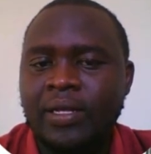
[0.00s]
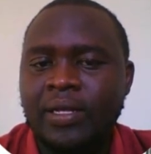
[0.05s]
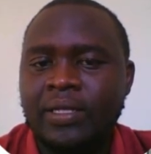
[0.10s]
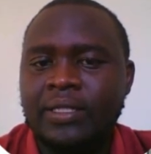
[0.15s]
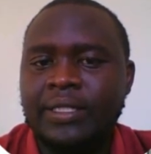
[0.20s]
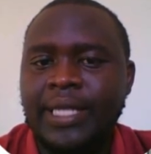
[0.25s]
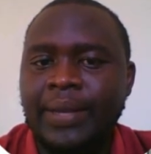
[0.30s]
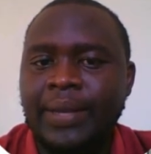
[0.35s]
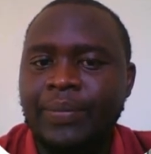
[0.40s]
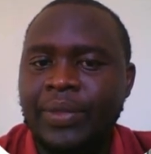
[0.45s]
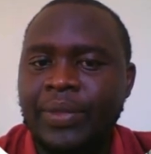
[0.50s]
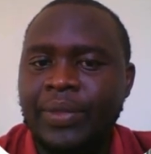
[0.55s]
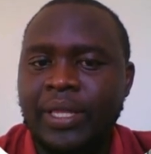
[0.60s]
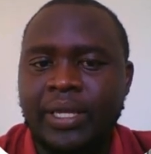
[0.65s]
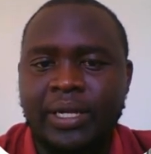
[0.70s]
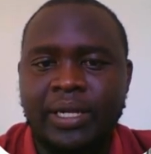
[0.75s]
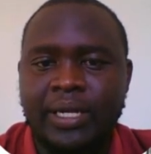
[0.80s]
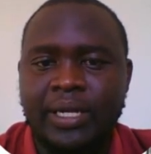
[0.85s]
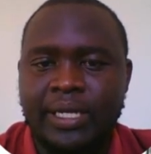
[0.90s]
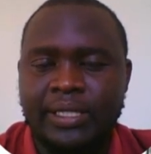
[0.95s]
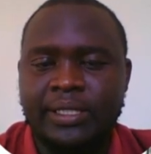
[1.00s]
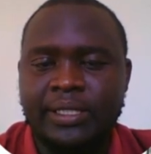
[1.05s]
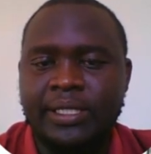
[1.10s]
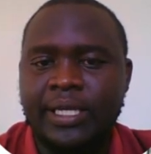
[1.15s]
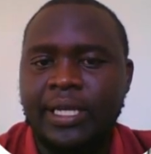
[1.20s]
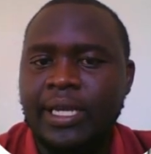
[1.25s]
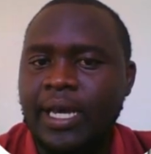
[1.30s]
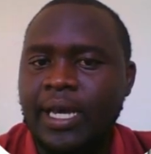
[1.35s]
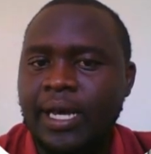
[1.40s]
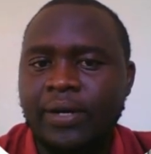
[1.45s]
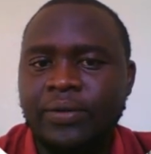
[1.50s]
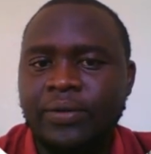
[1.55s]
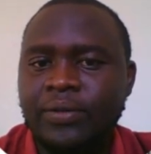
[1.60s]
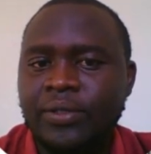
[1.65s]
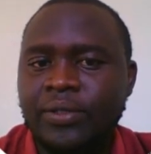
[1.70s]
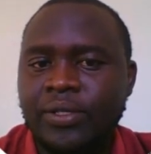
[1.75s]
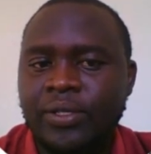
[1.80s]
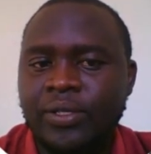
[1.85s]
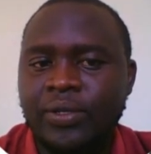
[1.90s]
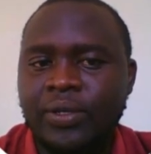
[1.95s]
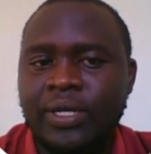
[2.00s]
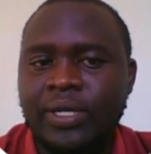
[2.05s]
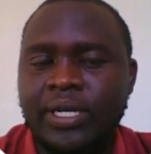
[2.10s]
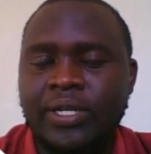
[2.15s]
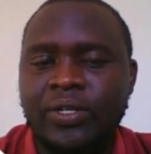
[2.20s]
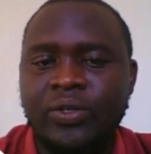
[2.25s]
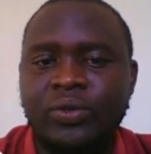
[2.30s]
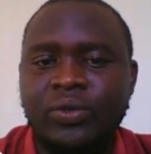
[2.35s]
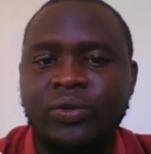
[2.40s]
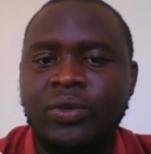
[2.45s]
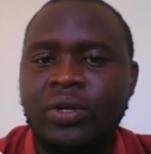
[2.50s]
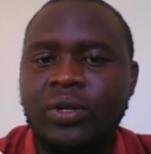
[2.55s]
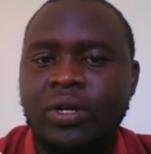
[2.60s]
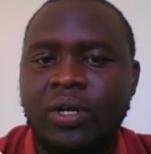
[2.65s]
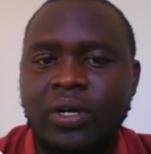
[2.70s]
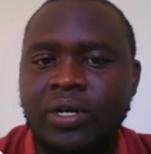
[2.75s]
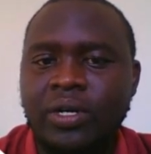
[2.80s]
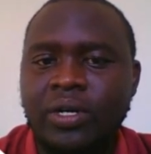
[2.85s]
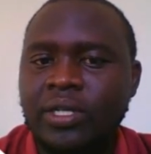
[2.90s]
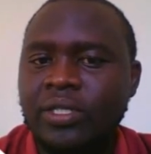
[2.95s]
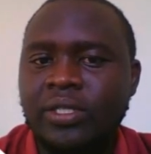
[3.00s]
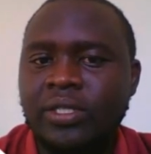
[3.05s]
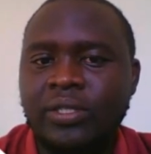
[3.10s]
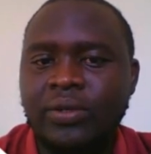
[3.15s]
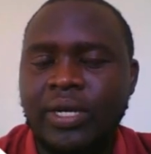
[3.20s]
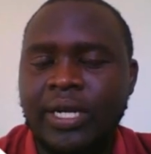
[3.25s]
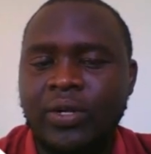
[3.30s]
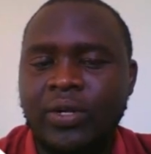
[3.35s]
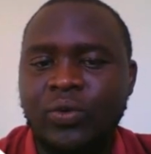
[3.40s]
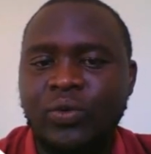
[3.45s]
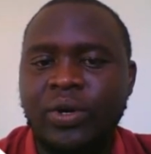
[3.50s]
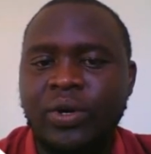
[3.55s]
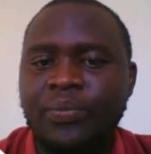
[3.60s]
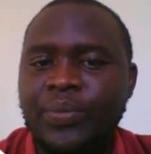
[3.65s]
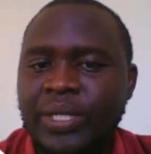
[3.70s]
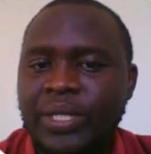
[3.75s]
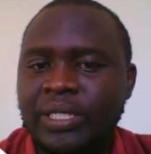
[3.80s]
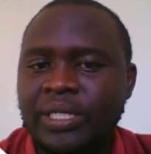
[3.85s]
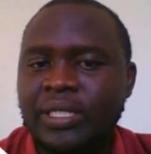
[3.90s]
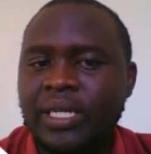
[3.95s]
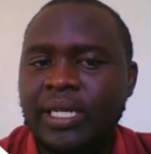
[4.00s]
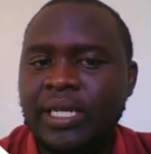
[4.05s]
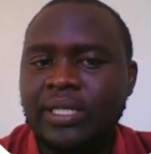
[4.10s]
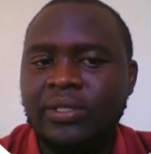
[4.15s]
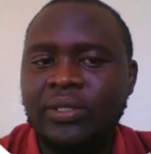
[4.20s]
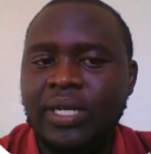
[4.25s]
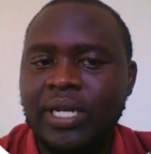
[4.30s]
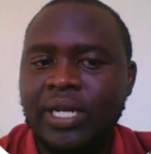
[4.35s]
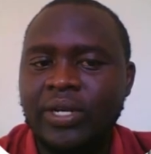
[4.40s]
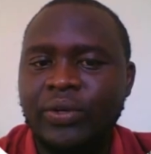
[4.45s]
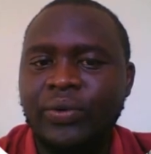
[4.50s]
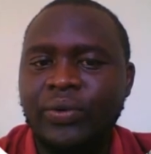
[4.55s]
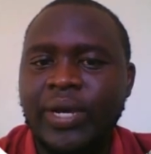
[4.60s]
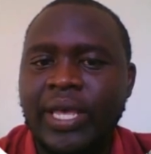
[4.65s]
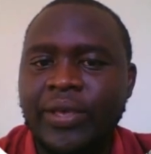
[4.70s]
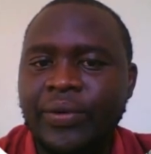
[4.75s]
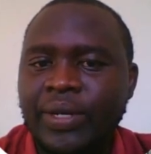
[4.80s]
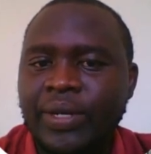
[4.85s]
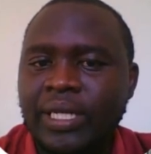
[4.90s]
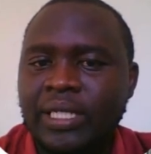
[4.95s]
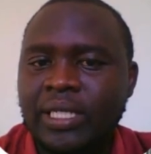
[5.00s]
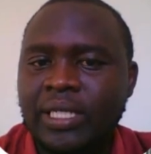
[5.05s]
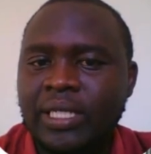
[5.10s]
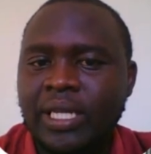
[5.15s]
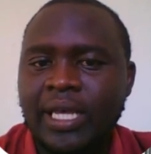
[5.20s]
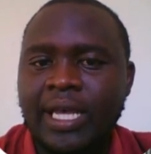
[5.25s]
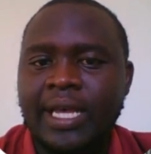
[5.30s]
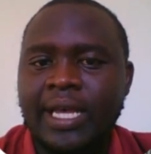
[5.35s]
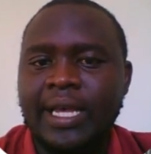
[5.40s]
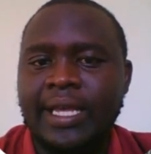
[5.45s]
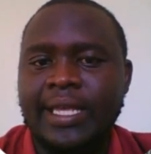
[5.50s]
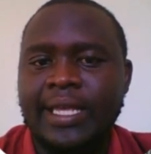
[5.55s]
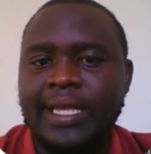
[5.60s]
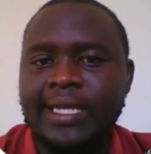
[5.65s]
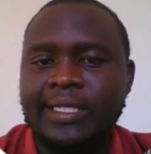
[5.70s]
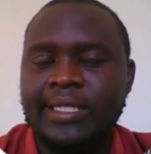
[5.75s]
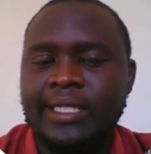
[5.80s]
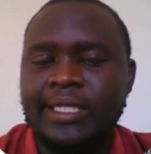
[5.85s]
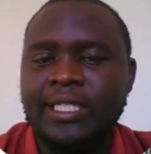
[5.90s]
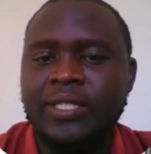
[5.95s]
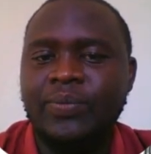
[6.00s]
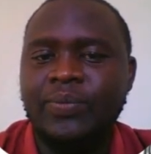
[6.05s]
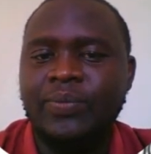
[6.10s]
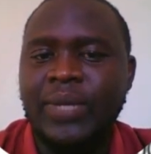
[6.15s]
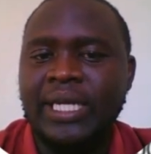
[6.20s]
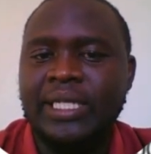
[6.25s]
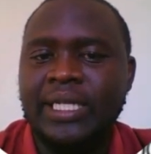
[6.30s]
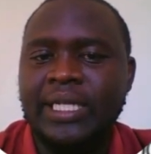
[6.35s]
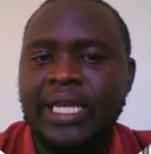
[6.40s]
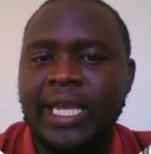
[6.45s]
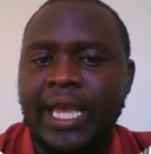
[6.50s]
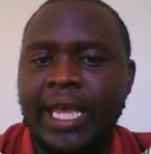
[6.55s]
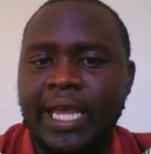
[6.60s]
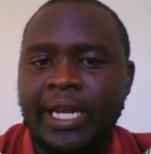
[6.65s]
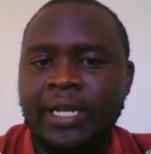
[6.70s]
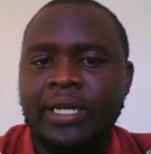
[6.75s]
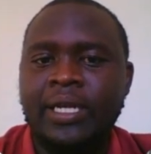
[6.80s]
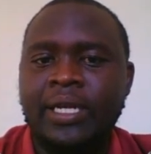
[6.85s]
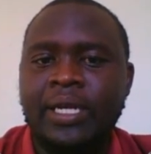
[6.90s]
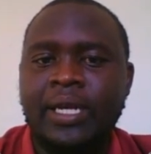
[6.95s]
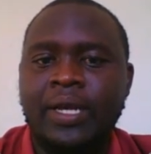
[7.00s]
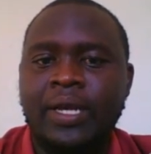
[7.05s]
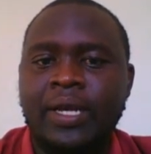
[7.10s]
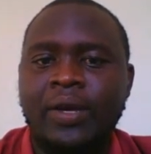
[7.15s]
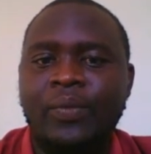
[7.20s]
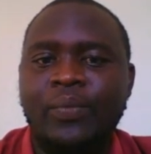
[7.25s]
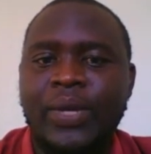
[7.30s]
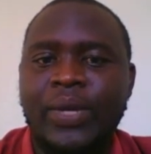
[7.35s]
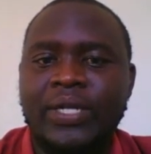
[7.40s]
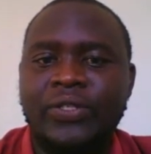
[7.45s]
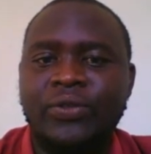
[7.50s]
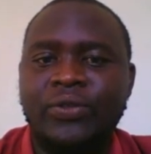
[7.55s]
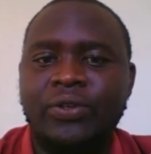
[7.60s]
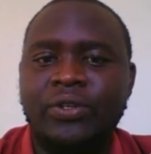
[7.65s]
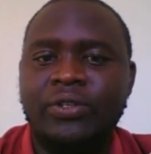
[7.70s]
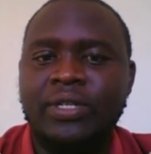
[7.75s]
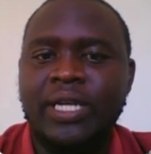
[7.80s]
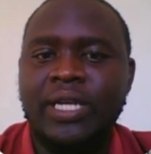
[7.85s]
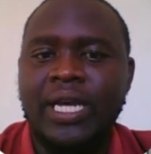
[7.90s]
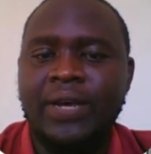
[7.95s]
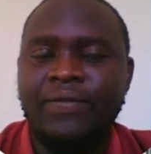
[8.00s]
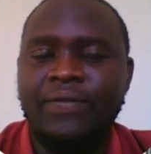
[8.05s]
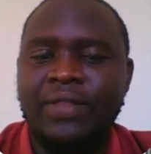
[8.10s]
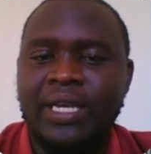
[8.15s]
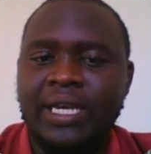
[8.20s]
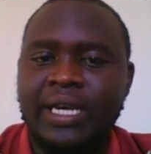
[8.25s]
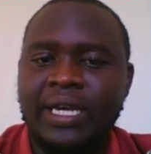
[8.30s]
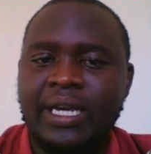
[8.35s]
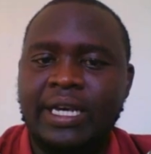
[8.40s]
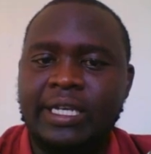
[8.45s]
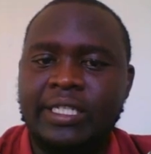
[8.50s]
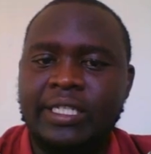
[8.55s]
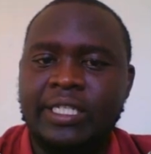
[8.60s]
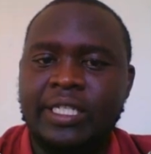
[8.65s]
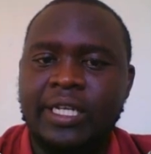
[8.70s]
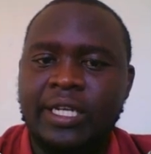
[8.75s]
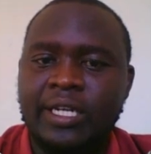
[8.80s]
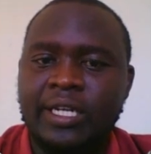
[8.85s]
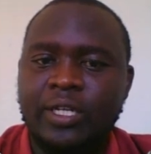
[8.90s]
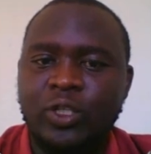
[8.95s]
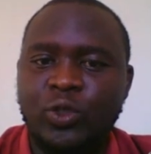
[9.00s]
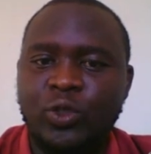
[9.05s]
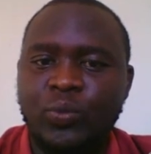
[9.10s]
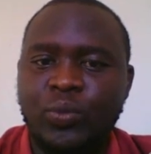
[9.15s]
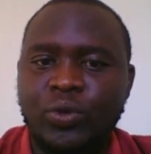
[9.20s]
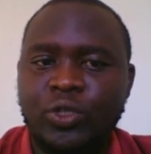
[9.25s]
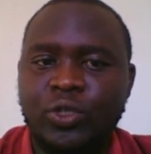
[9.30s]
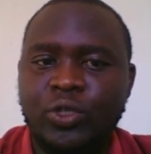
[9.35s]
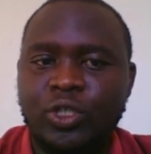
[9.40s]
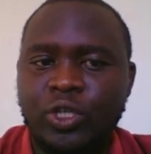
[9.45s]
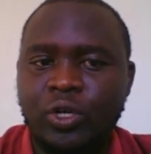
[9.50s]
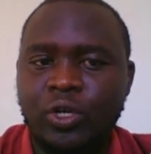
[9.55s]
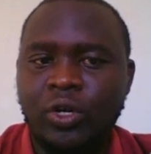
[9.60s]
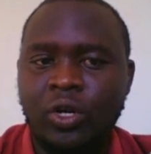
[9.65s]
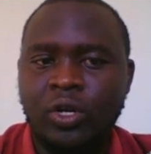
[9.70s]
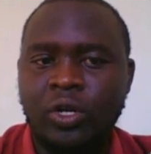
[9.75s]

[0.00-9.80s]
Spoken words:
something, let's say cows, you can do clothes, you can do a business, you can do a unit. Yes, it might gain, but you'll not have the cash disposal.